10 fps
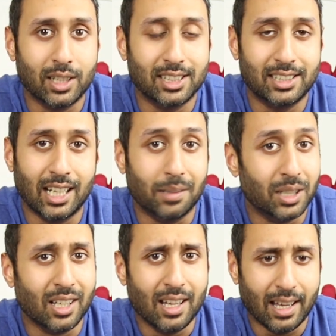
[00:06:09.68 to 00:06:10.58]
one
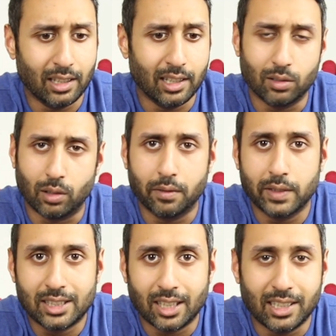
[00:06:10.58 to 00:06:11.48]
stab, and then all of a
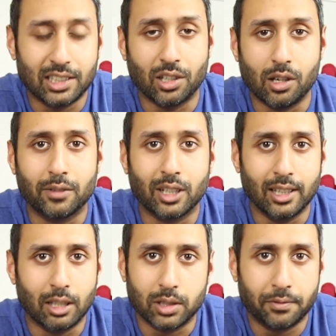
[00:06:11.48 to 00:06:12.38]
sudden it's over,
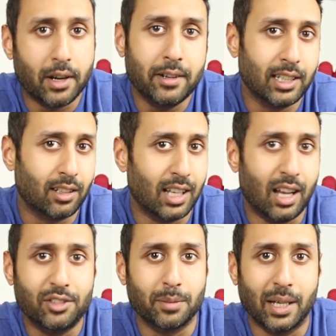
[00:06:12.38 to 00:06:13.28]
and there was very little
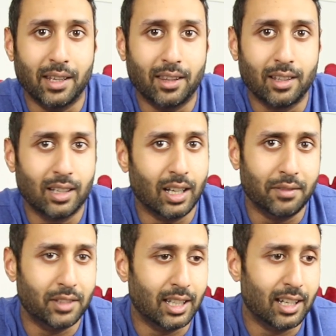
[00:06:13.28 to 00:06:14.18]
aftermath
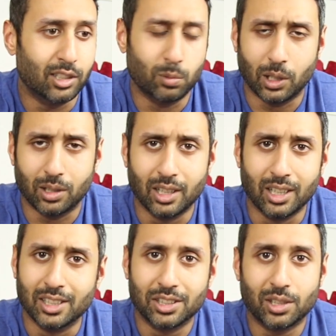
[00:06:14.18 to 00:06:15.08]
after that as well.
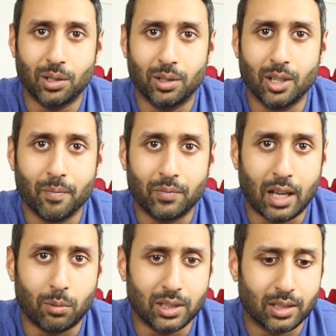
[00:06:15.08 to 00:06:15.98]
So
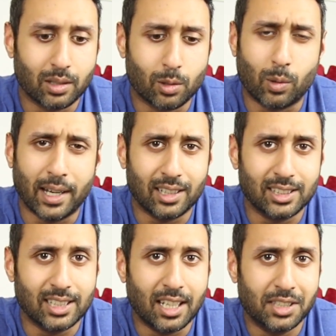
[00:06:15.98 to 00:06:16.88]
that was quite
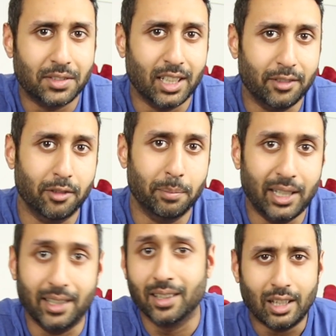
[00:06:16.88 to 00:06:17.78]
unsatisfying for
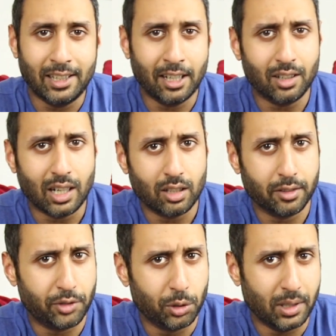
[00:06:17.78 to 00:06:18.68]
me. And here are
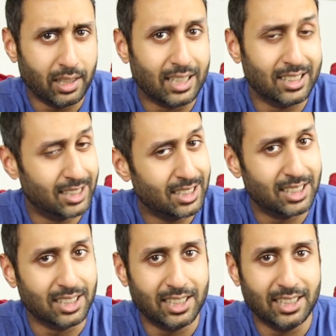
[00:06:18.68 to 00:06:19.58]
a few
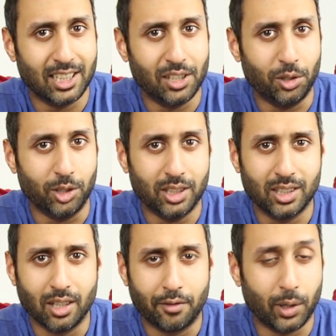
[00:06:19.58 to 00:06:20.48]
inconsistencies I noticed.
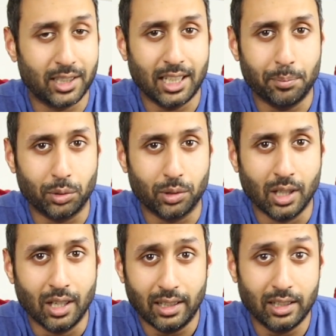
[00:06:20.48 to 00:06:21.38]
For
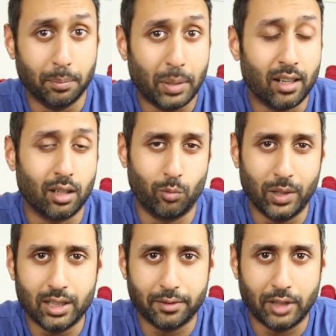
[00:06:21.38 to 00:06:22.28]
example, in the Battle of
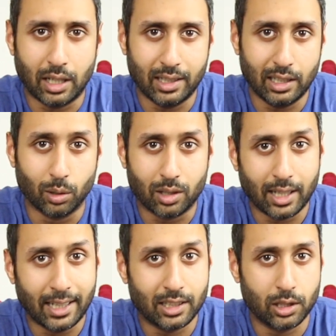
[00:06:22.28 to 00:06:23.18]
Winterfell, it looked
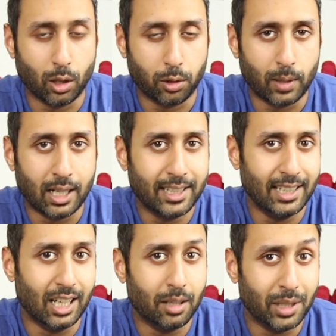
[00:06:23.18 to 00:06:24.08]
like the
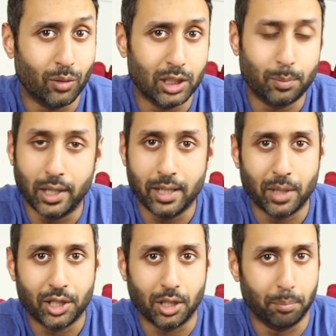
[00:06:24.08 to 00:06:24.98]
Dothraki army was pretty
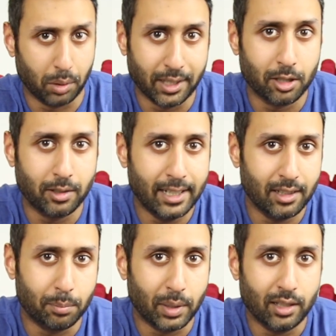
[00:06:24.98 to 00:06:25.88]
much
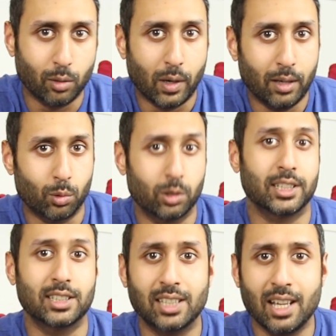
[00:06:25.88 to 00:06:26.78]
obliterated by the White
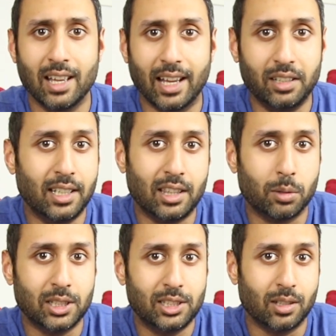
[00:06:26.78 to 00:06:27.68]
Walkers, and yet there
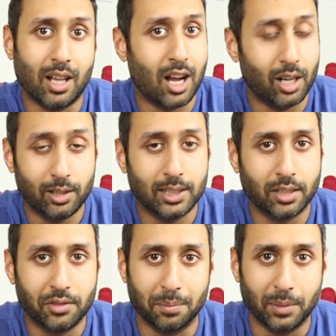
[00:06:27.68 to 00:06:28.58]
were still hundreds
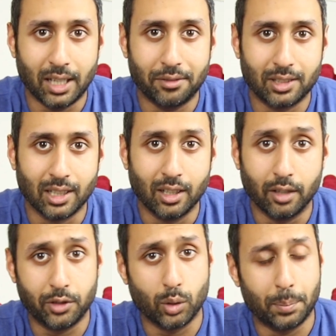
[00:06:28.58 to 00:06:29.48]
of them left a
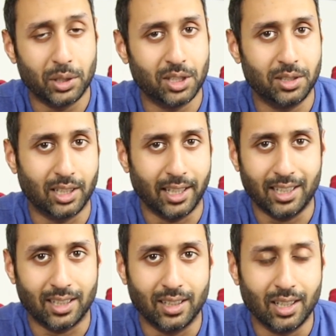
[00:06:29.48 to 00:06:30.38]
few episodes
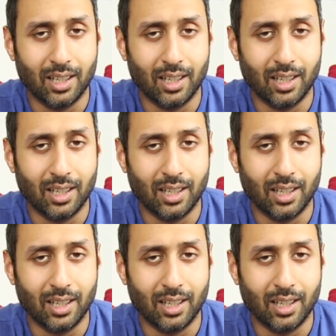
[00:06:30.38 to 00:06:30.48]
later.